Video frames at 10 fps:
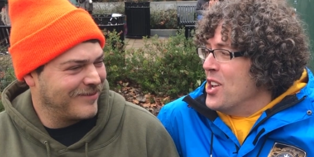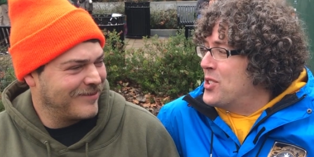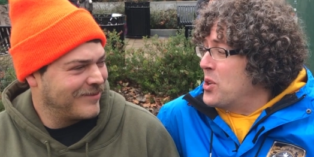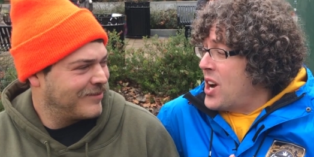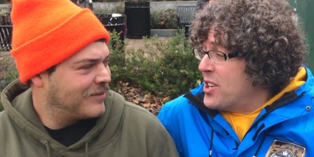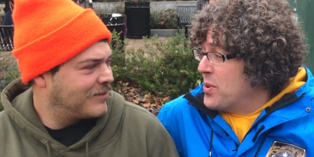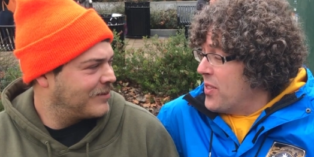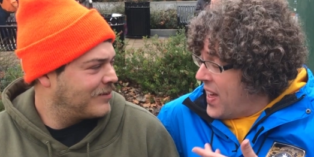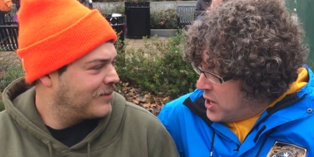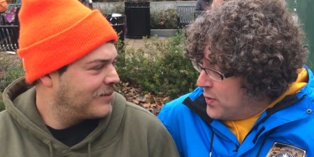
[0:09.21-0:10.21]
Speaker 1: So Joshua,
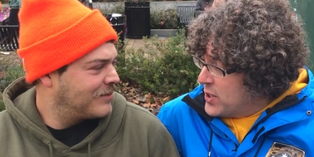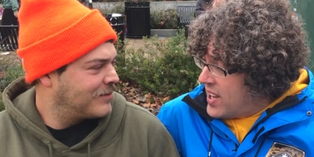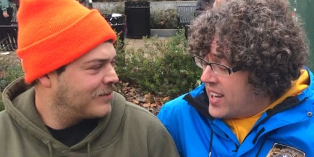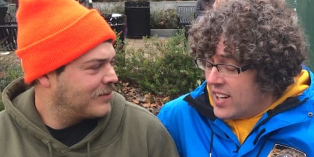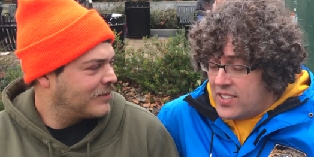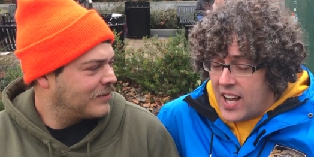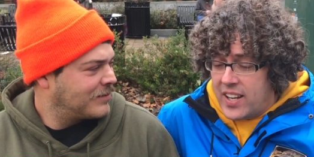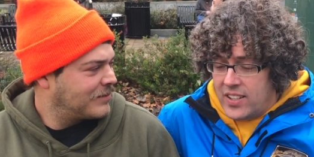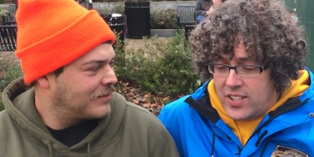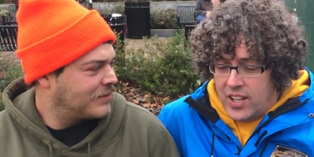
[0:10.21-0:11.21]
thank you for taking a
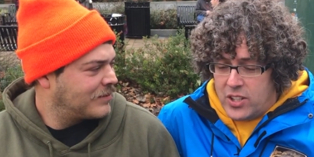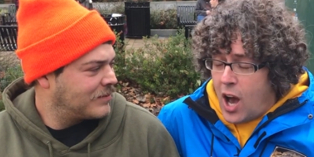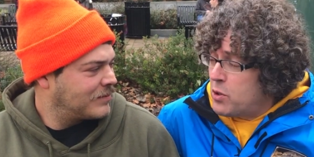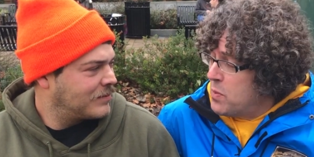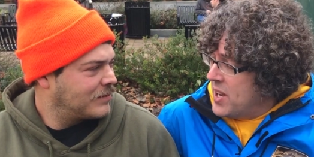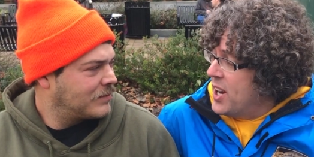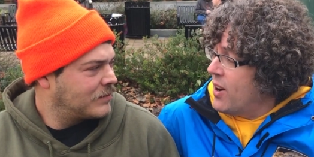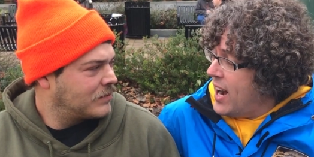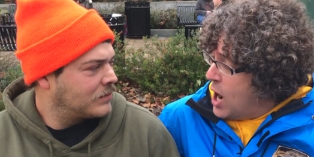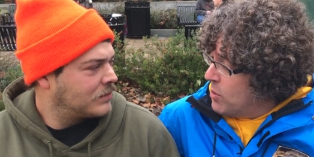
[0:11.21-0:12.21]
second to talk with me here
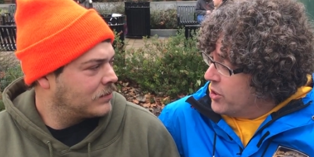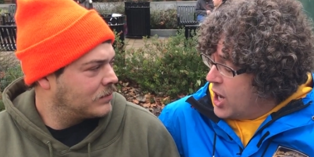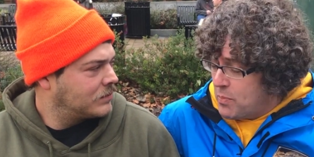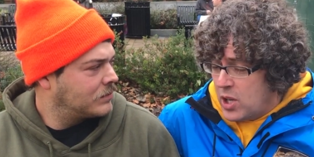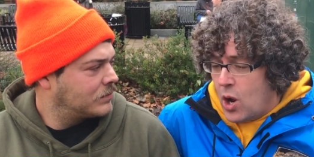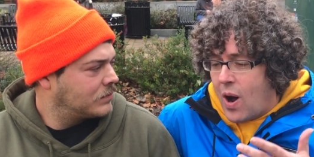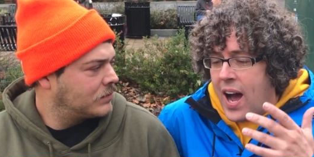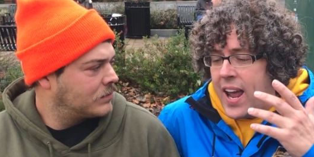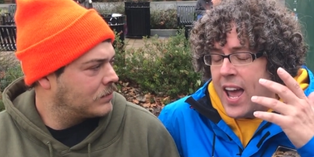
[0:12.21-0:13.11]
at Emerald Cup. You know, I